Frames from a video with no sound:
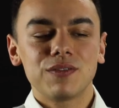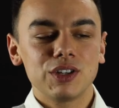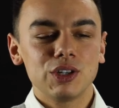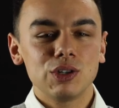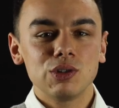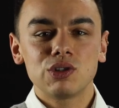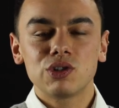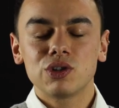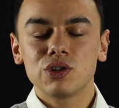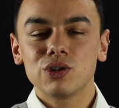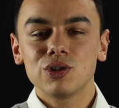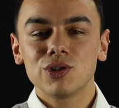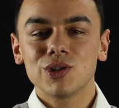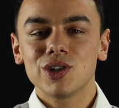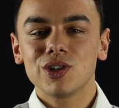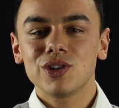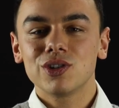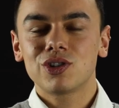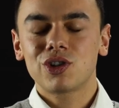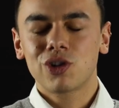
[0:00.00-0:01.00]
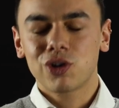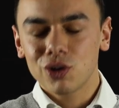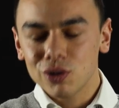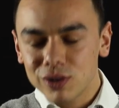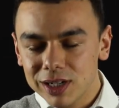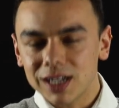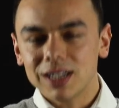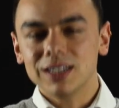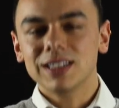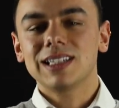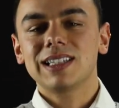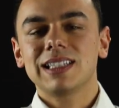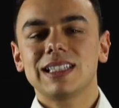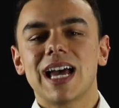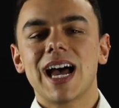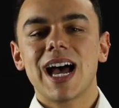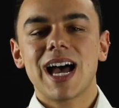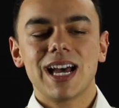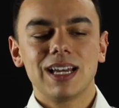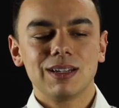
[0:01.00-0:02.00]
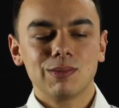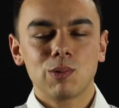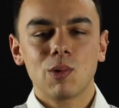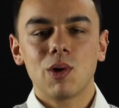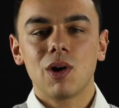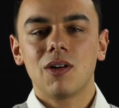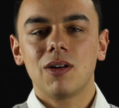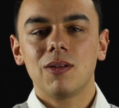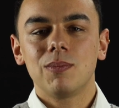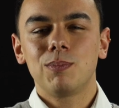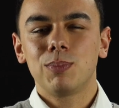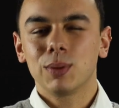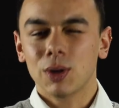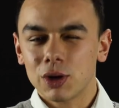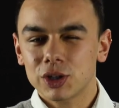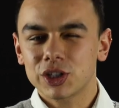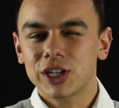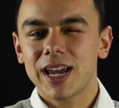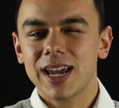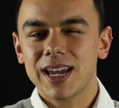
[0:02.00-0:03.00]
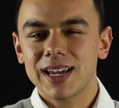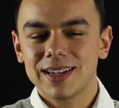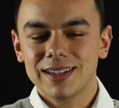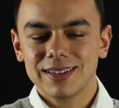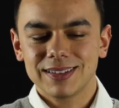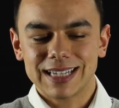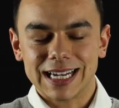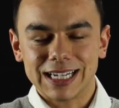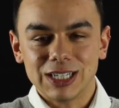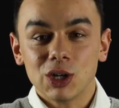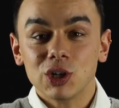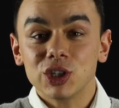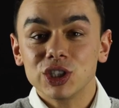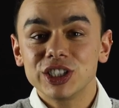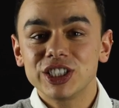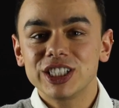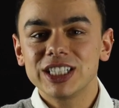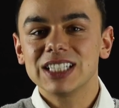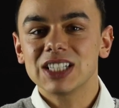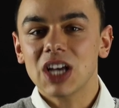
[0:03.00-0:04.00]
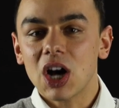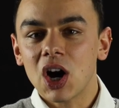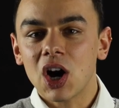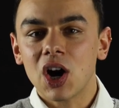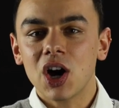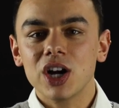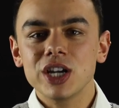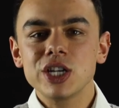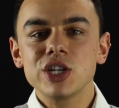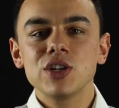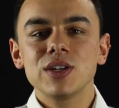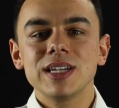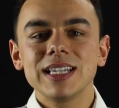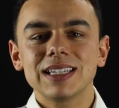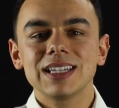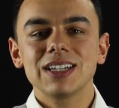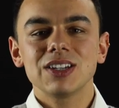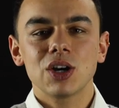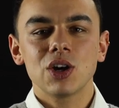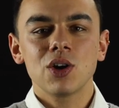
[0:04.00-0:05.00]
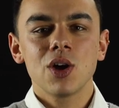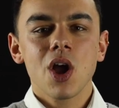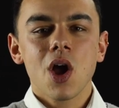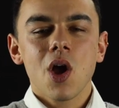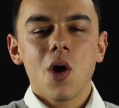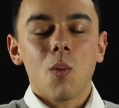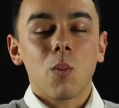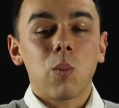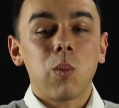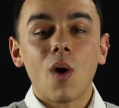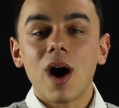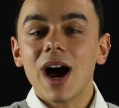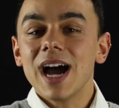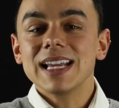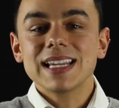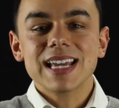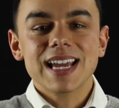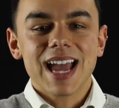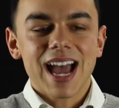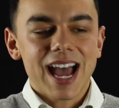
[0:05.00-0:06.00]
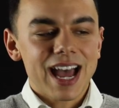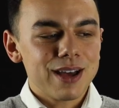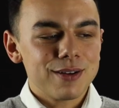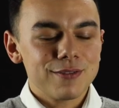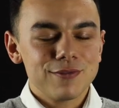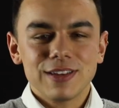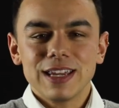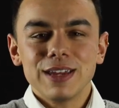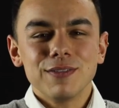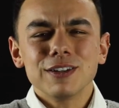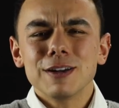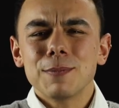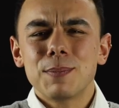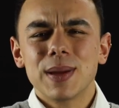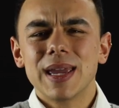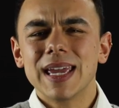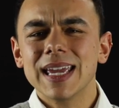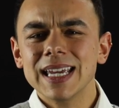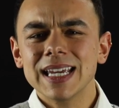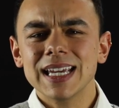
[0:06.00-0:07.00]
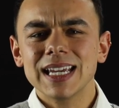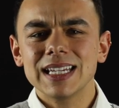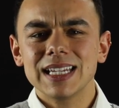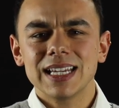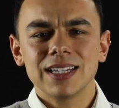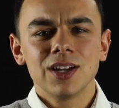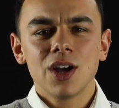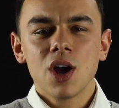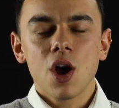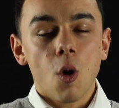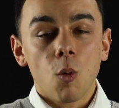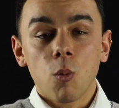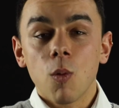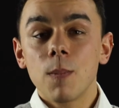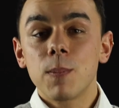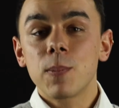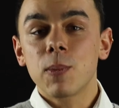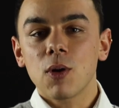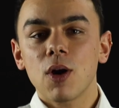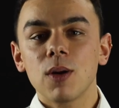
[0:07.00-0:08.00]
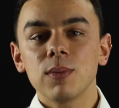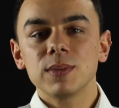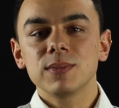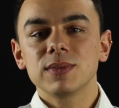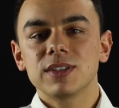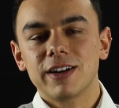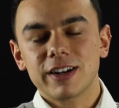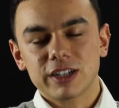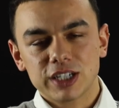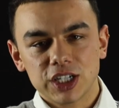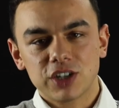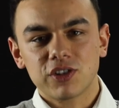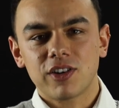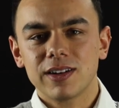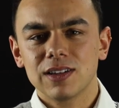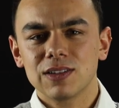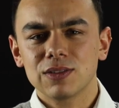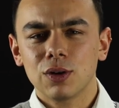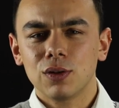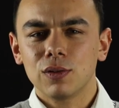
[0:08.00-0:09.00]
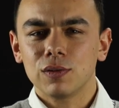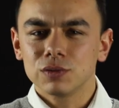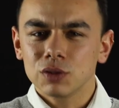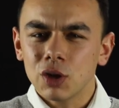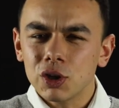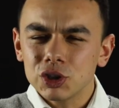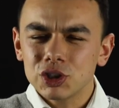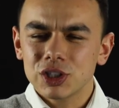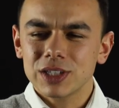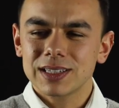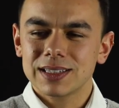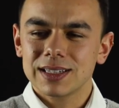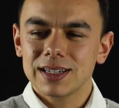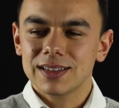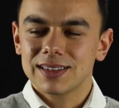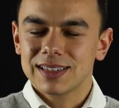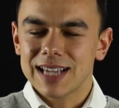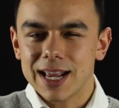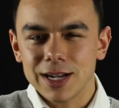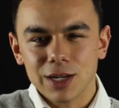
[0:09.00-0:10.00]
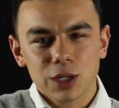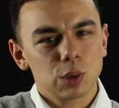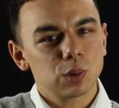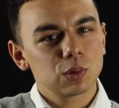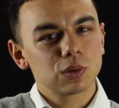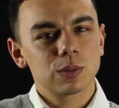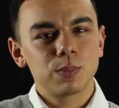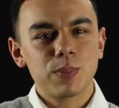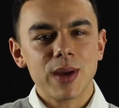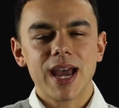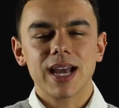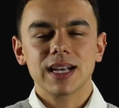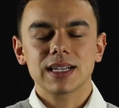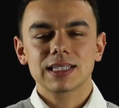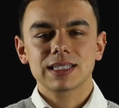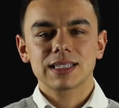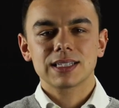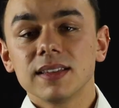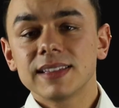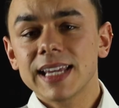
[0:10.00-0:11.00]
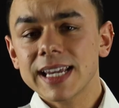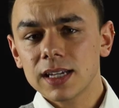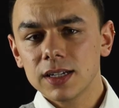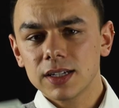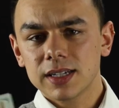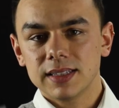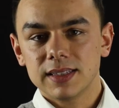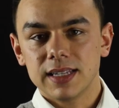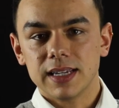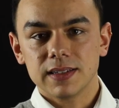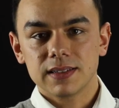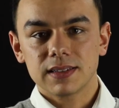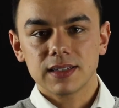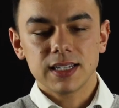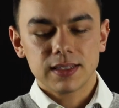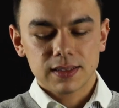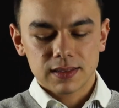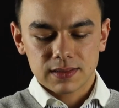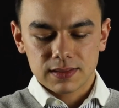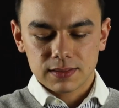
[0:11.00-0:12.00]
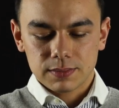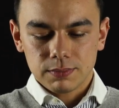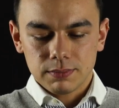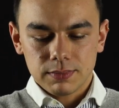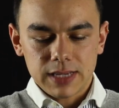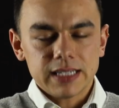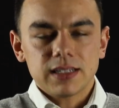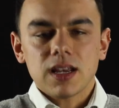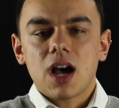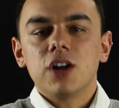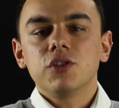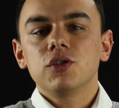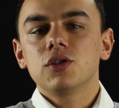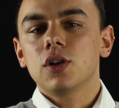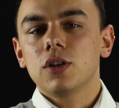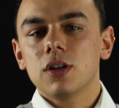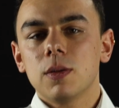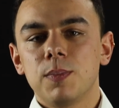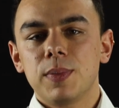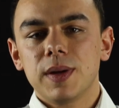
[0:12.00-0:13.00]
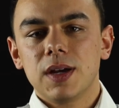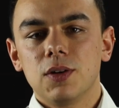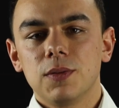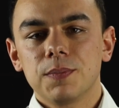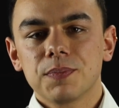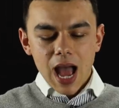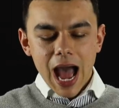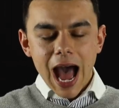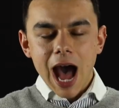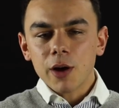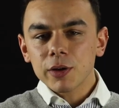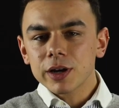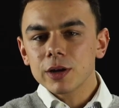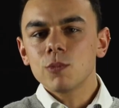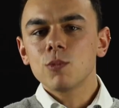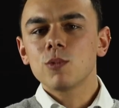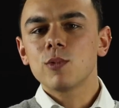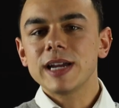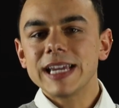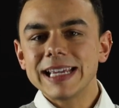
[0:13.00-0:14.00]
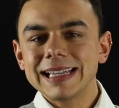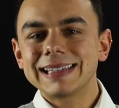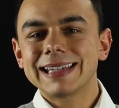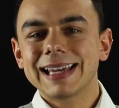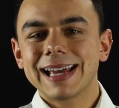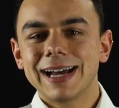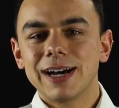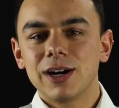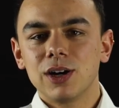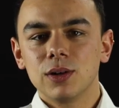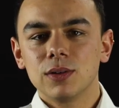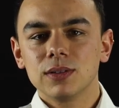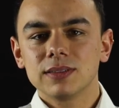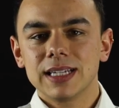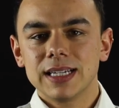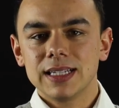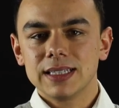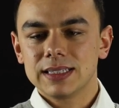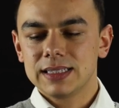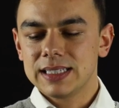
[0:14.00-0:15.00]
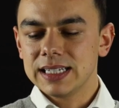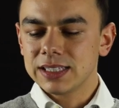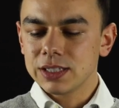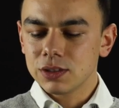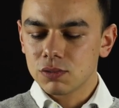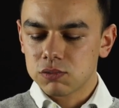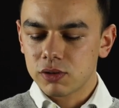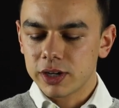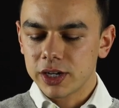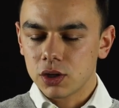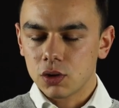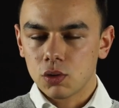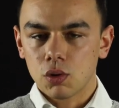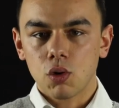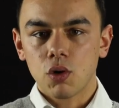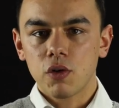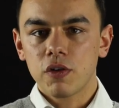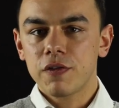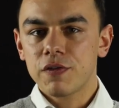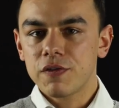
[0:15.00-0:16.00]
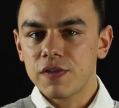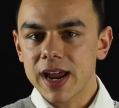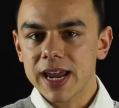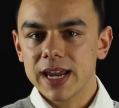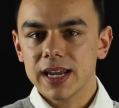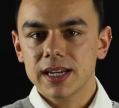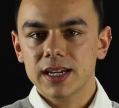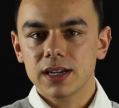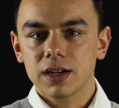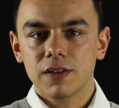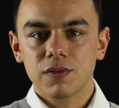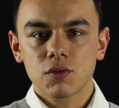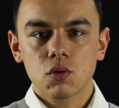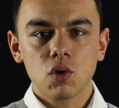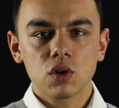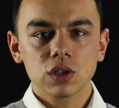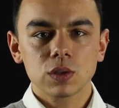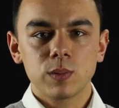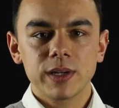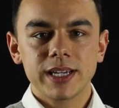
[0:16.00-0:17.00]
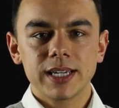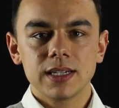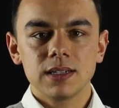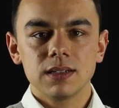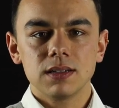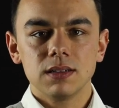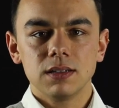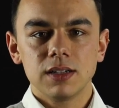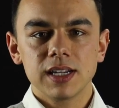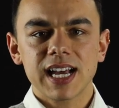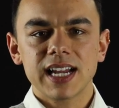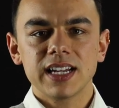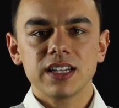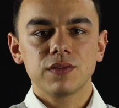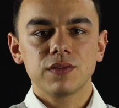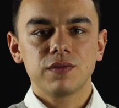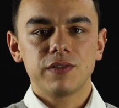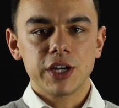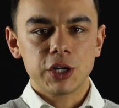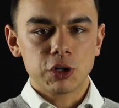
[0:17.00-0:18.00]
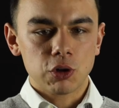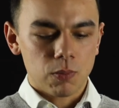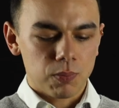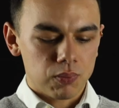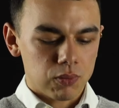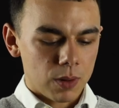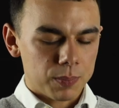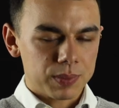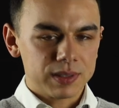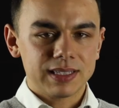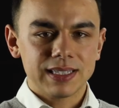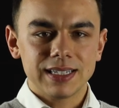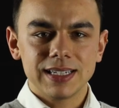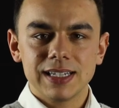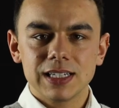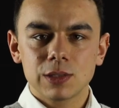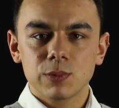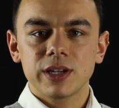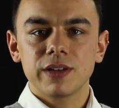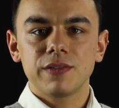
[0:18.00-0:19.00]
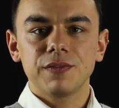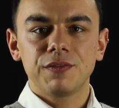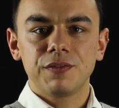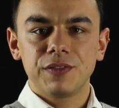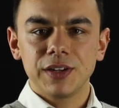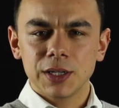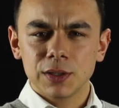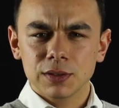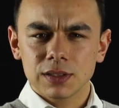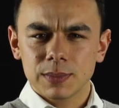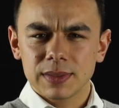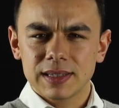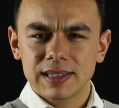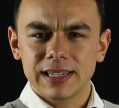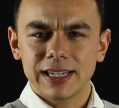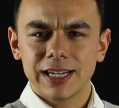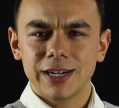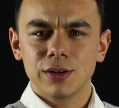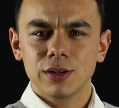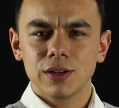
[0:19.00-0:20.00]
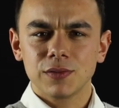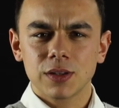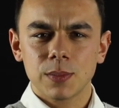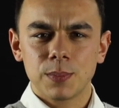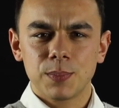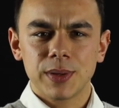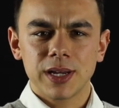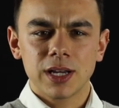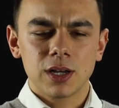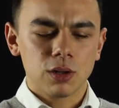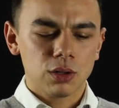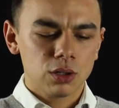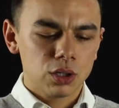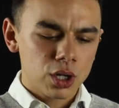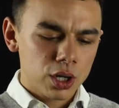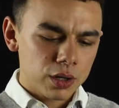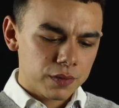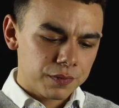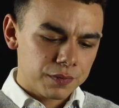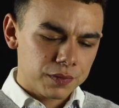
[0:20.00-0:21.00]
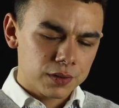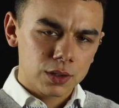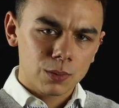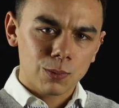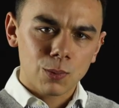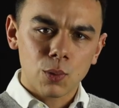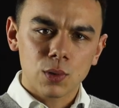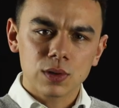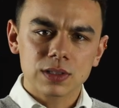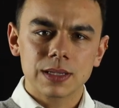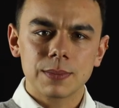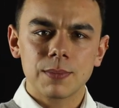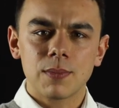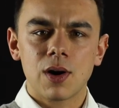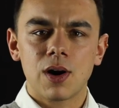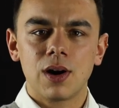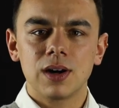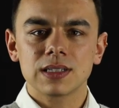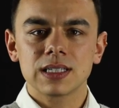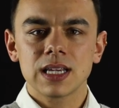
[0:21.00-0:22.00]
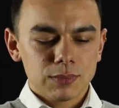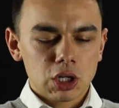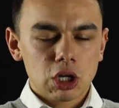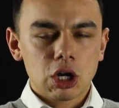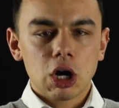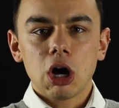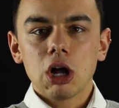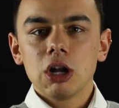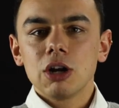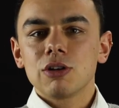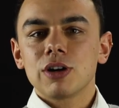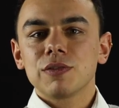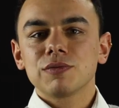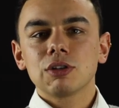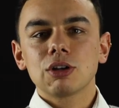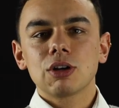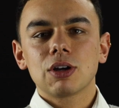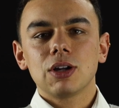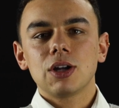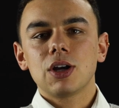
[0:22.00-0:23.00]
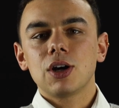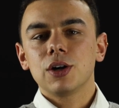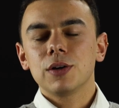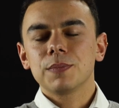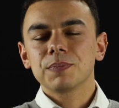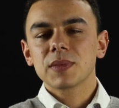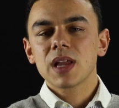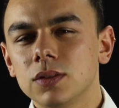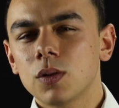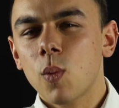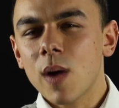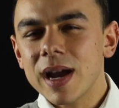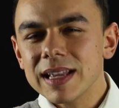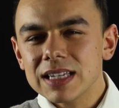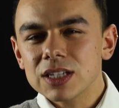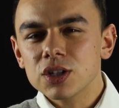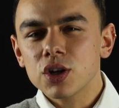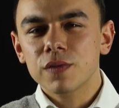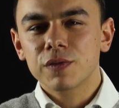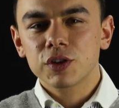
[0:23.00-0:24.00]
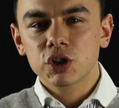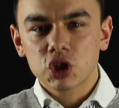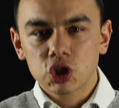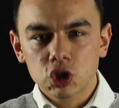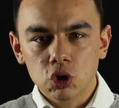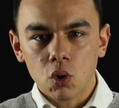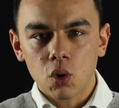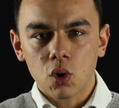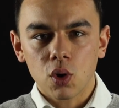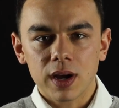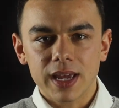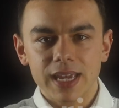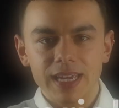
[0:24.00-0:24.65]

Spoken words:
for you to truly understand what blockchain technologies are, you need to know why they have even appeared and what problems they're actually trying to solve, not just the technical specs. Take a look at this. It's a $100 bill. How can we tell that this is real or fake? Of course, we can look visual properties, we can feel the material of the bill, look for the watermarks, the color of the glow. The way to know for sure